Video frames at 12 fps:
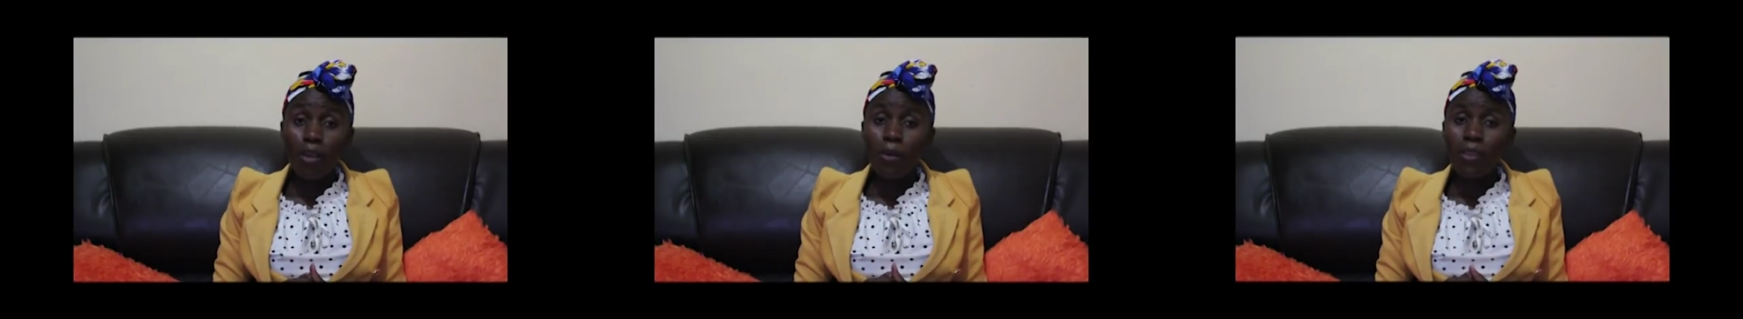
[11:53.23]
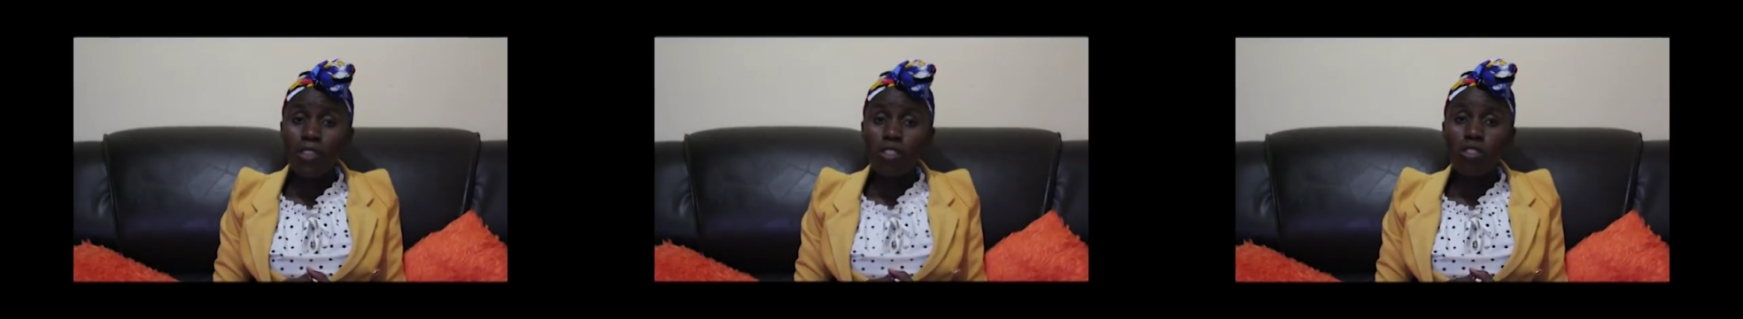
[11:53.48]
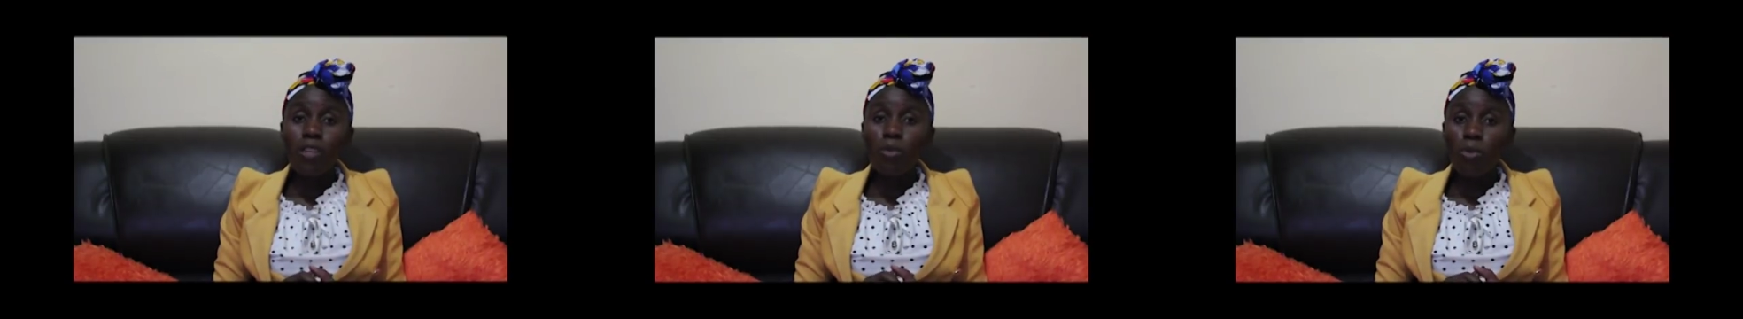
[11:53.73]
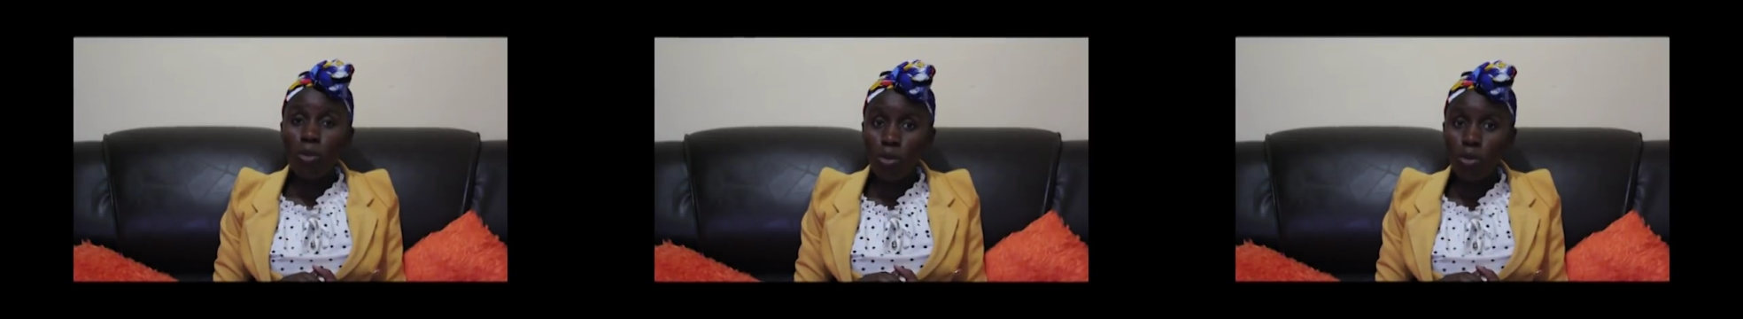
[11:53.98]
oh, this is a
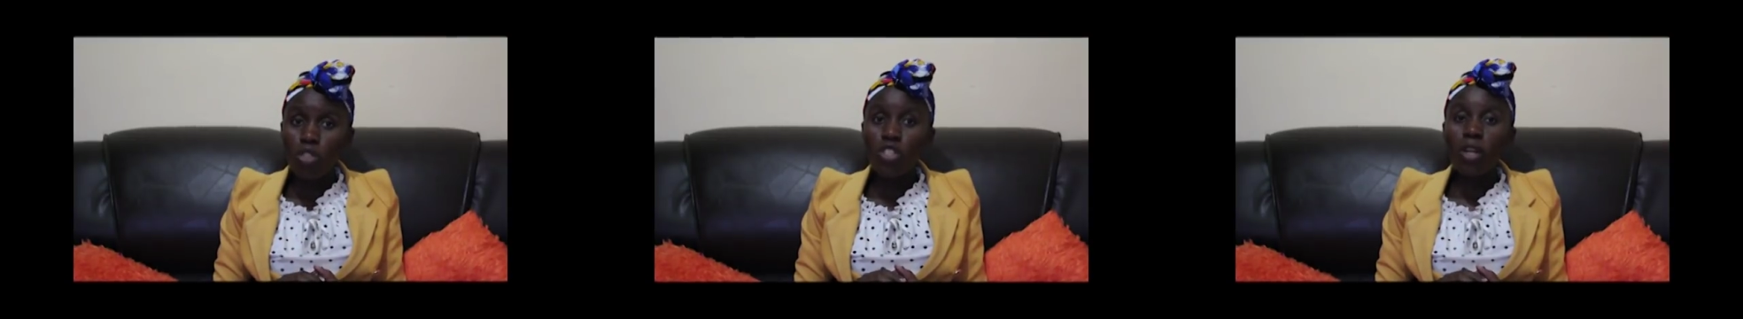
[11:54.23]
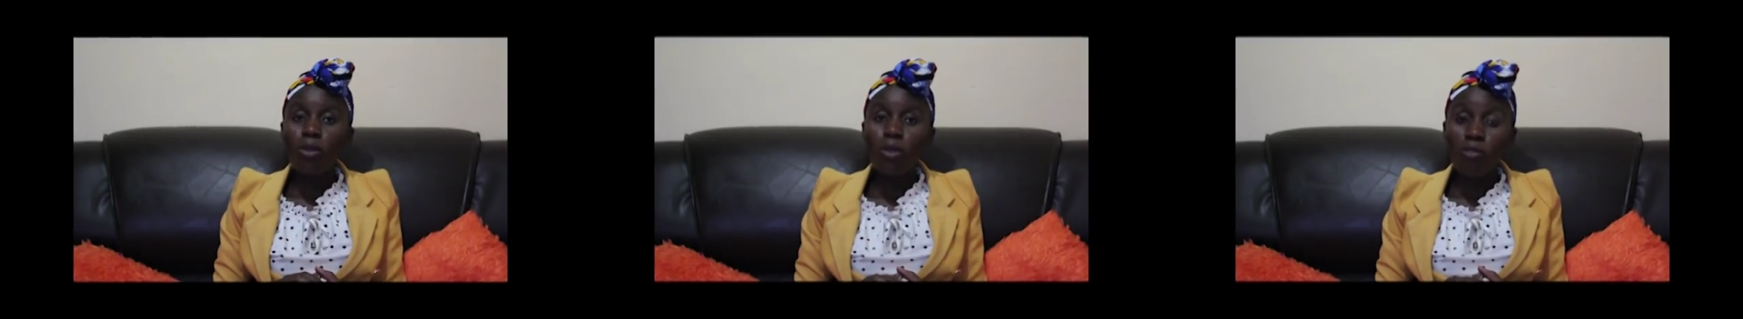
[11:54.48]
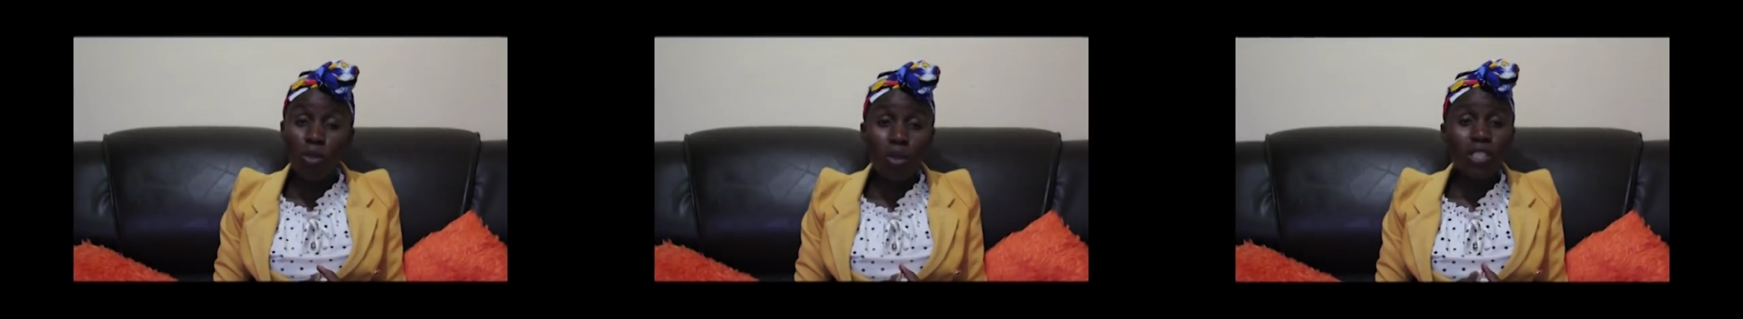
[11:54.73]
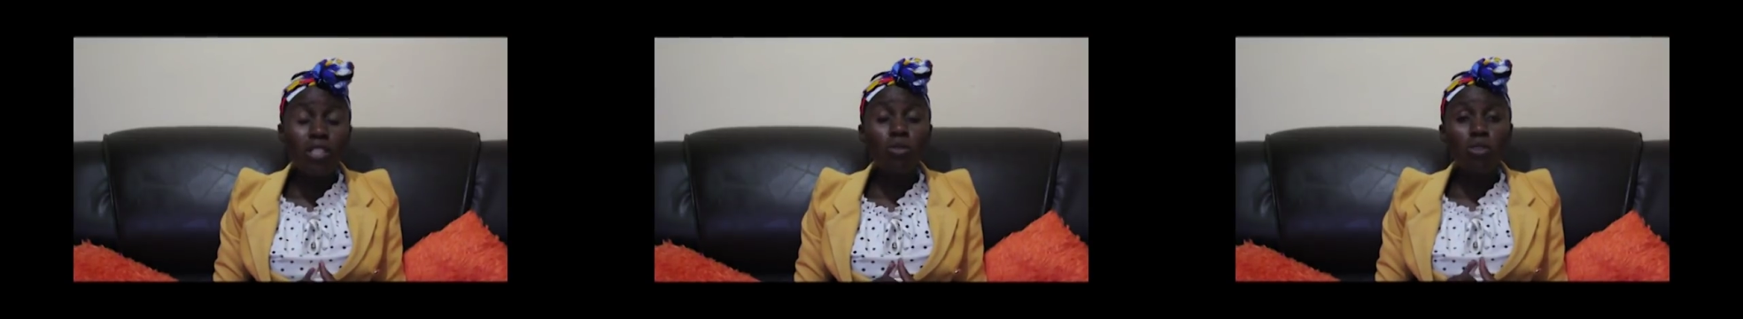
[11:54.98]
real child of
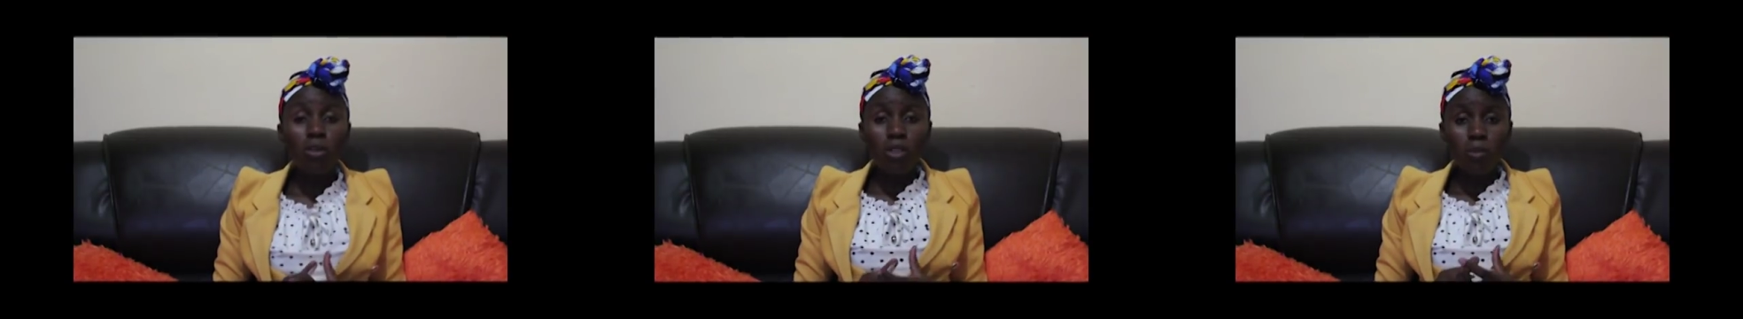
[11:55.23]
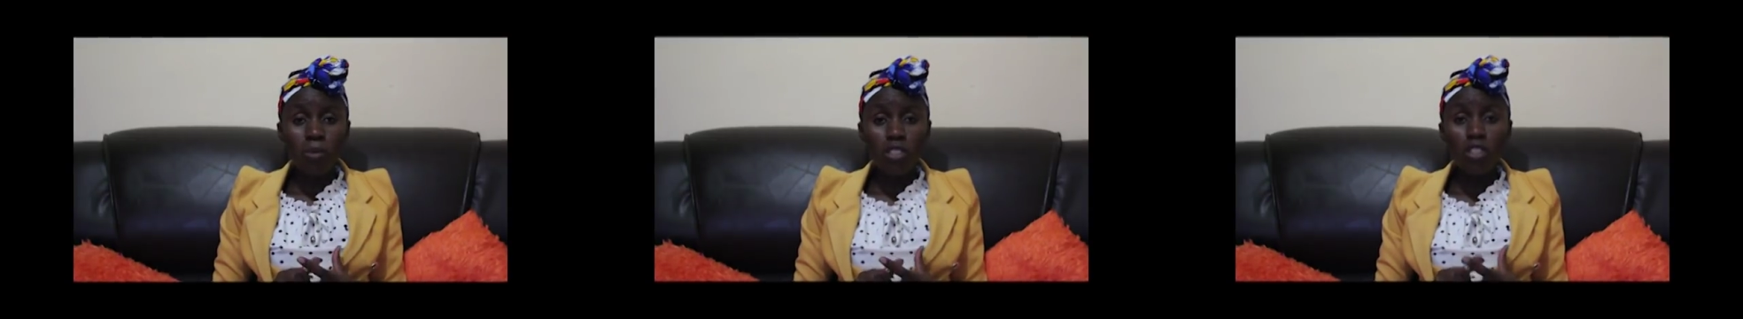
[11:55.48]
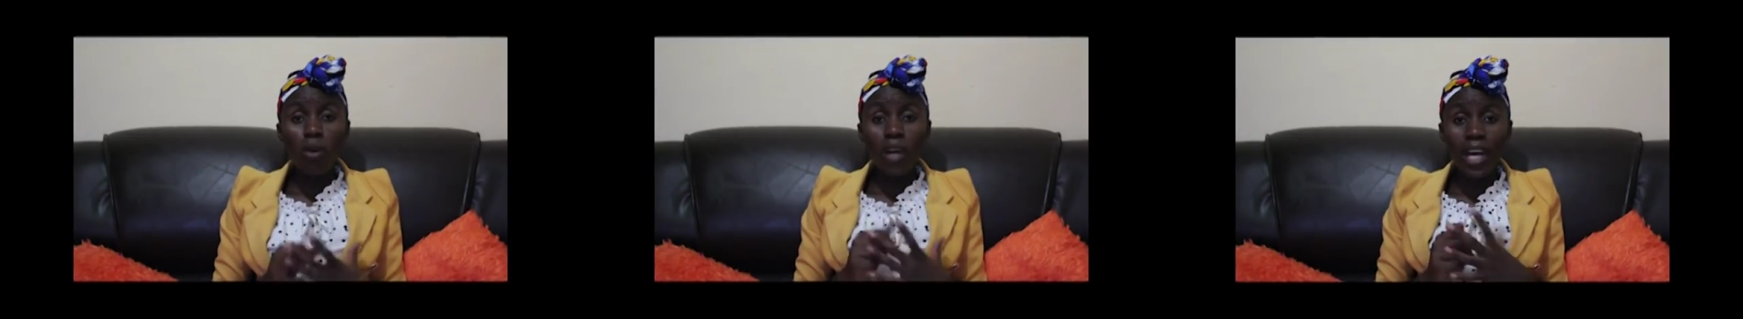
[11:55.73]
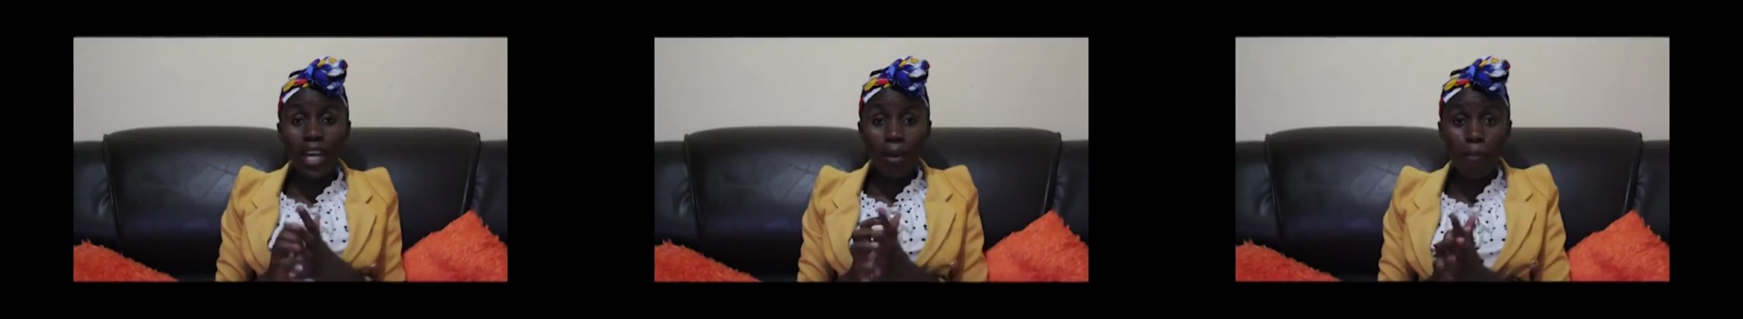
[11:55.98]
God. He would always be so
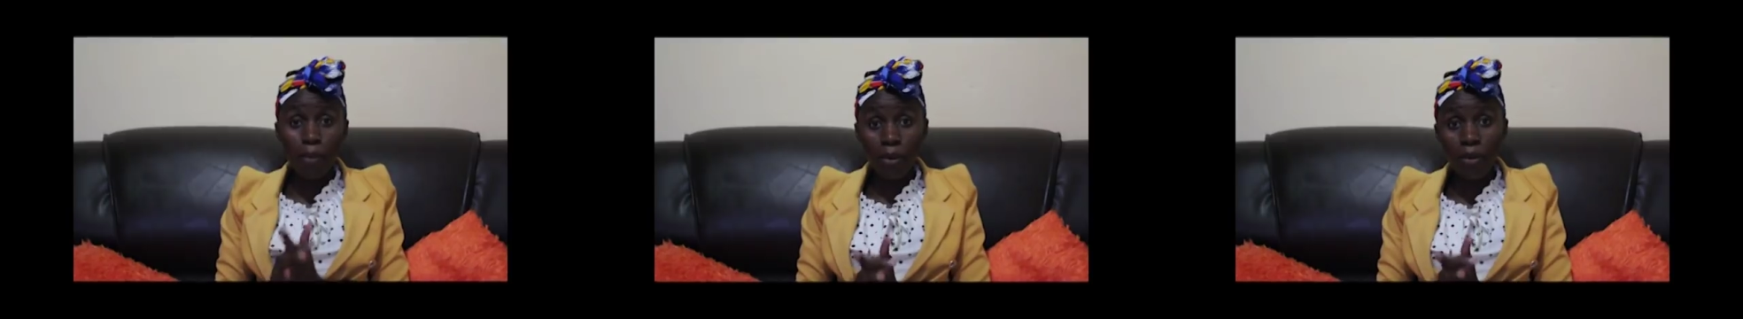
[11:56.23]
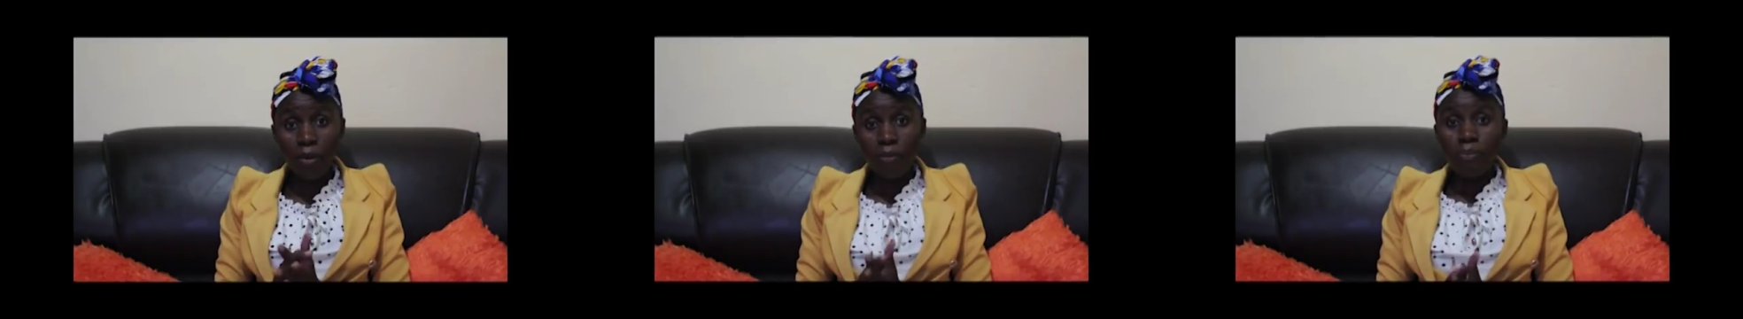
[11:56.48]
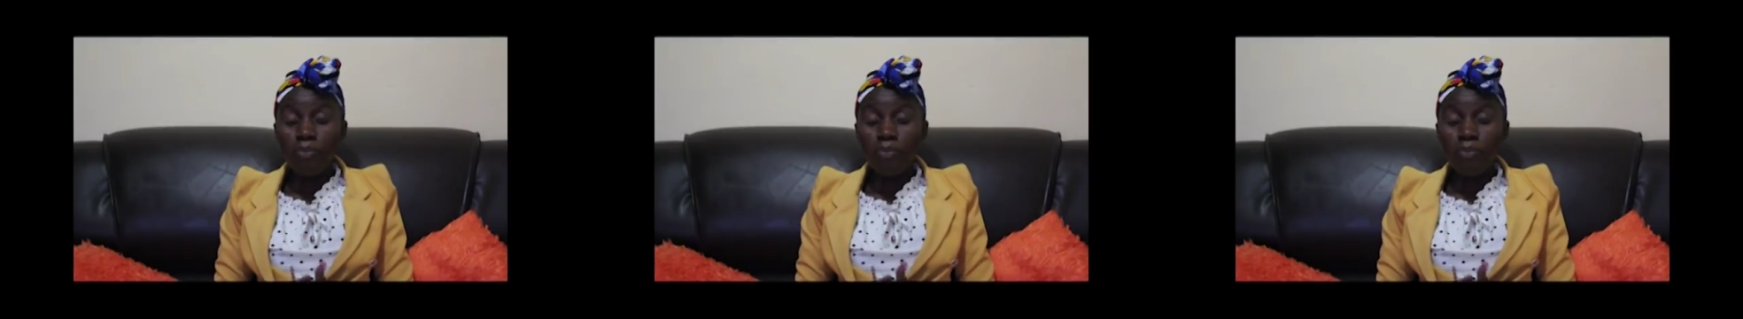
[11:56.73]
humble,